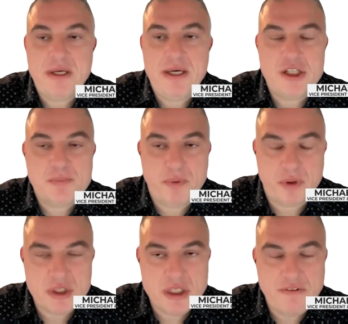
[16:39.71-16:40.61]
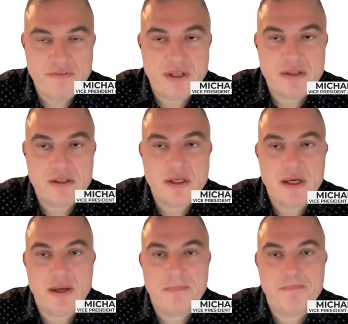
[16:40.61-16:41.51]
it is positive that
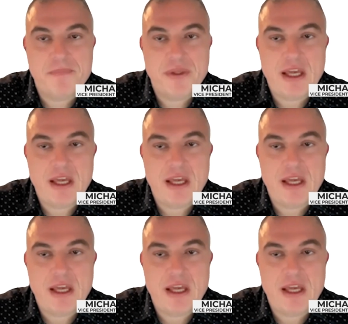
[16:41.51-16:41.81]
um,